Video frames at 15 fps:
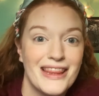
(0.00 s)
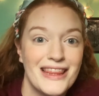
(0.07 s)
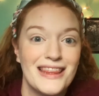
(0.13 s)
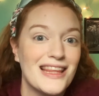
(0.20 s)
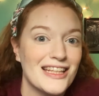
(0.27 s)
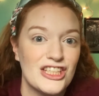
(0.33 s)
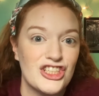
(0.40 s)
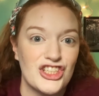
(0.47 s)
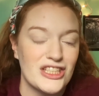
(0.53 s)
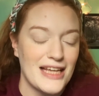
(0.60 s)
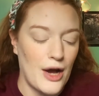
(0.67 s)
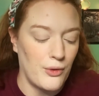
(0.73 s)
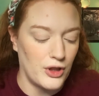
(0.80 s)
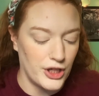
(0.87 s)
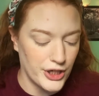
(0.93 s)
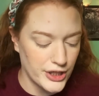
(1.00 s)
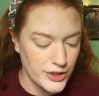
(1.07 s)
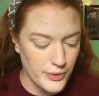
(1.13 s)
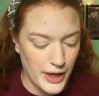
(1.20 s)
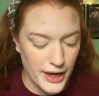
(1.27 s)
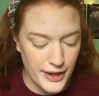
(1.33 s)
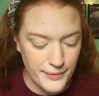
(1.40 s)
It's just how it looks,
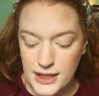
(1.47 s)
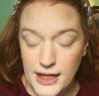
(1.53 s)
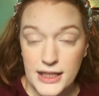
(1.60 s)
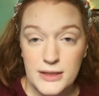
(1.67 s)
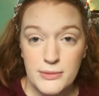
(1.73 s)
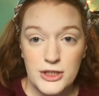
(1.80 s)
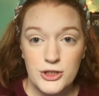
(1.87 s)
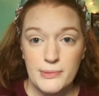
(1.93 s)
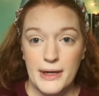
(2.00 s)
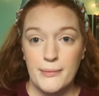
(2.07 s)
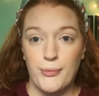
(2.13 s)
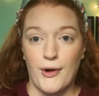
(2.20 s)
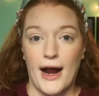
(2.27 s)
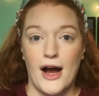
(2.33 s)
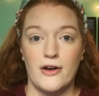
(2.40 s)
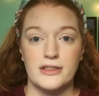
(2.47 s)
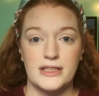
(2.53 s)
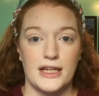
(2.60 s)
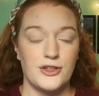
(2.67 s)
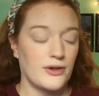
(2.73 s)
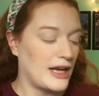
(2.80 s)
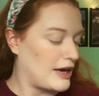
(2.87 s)
okay? Next I'm gonna do my brows. I
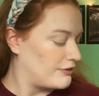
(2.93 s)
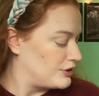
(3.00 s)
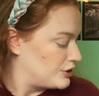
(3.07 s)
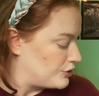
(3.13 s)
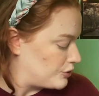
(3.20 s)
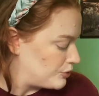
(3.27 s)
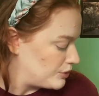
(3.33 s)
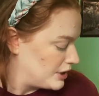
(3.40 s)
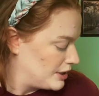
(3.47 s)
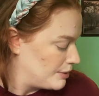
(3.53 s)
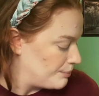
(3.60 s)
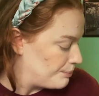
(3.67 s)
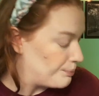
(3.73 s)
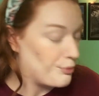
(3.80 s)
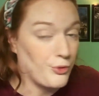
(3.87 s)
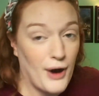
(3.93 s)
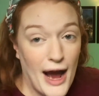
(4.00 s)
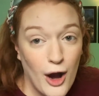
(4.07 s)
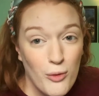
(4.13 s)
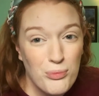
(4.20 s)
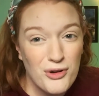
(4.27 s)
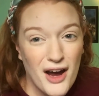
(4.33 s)
don't have a new
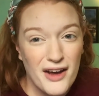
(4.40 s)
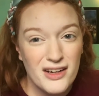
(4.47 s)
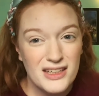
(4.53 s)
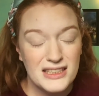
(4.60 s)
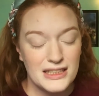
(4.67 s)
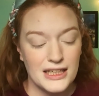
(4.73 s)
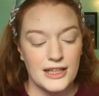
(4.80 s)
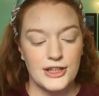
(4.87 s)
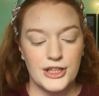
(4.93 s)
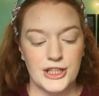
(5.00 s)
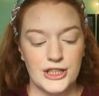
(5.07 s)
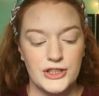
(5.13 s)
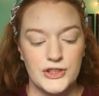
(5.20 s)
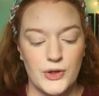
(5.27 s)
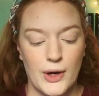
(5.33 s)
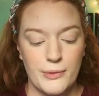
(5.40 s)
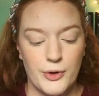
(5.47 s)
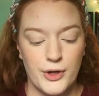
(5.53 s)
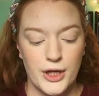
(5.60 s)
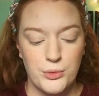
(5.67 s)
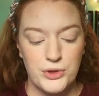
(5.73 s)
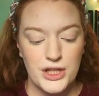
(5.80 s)
brow product either, so I'm
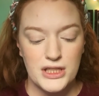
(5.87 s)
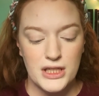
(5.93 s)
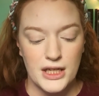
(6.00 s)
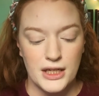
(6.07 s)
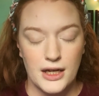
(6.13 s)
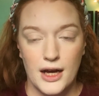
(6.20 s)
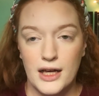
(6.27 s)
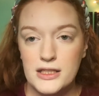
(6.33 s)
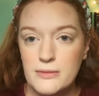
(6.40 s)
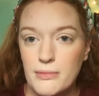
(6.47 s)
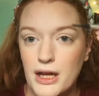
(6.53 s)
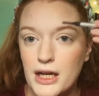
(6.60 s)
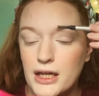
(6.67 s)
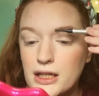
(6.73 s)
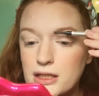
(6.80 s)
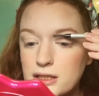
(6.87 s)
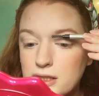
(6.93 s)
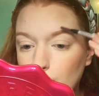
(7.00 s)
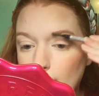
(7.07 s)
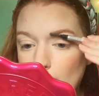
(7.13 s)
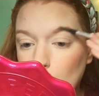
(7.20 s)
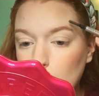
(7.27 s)
going in with this IT Cosmetics
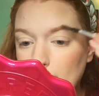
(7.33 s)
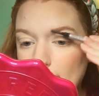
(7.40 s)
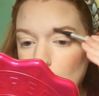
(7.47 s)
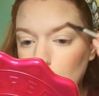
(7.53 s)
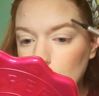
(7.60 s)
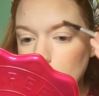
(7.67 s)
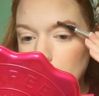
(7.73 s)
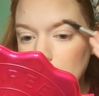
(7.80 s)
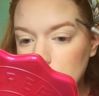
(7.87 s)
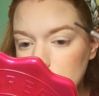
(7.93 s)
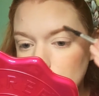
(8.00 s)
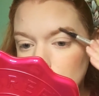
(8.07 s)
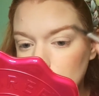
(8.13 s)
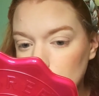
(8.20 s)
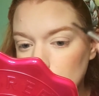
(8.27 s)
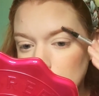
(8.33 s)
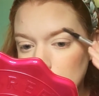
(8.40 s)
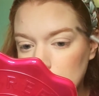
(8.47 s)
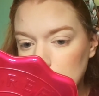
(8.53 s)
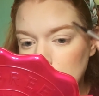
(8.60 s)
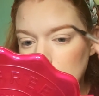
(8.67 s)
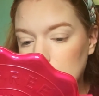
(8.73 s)
Brow Power Pencil
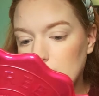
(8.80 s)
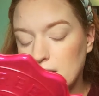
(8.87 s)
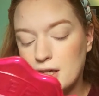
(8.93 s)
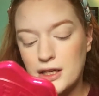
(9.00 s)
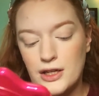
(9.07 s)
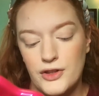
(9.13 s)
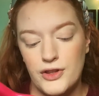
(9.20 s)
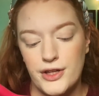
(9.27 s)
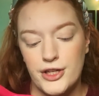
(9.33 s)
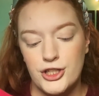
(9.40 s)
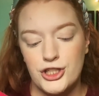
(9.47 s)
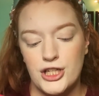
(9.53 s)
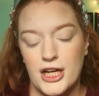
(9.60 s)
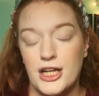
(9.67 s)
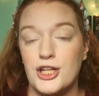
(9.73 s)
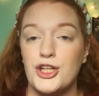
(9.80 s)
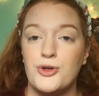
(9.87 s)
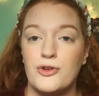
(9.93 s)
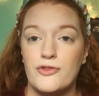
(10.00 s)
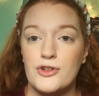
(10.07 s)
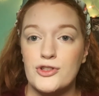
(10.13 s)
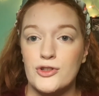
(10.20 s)
in the shade
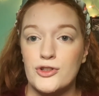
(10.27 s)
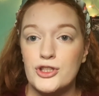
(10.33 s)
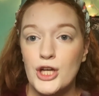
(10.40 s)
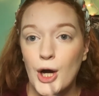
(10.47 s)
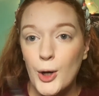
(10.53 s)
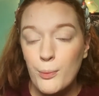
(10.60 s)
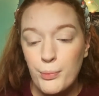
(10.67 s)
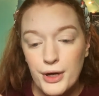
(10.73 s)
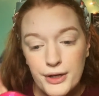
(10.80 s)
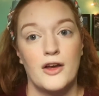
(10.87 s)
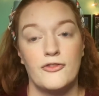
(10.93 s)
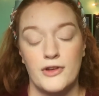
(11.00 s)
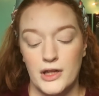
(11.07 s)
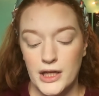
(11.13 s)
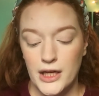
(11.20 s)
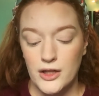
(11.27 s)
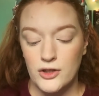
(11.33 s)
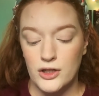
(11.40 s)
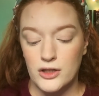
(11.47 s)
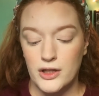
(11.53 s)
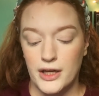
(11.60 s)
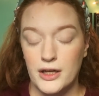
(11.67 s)
Universal Taupe. I feel like I
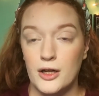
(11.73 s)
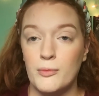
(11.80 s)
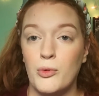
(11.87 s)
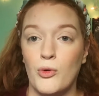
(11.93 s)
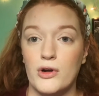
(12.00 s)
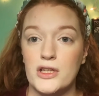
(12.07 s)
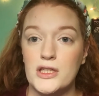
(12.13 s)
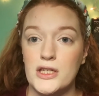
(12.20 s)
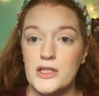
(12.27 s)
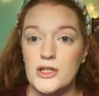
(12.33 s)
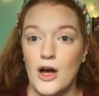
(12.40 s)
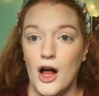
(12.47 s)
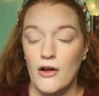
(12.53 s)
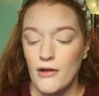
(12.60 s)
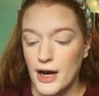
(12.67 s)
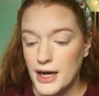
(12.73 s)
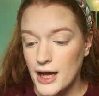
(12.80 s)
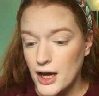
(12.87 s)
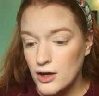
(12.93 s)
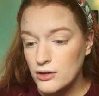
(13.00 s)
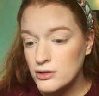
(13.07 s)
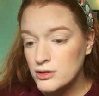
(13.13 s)
look like a porcelain doll right
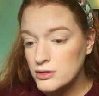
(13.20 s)
now.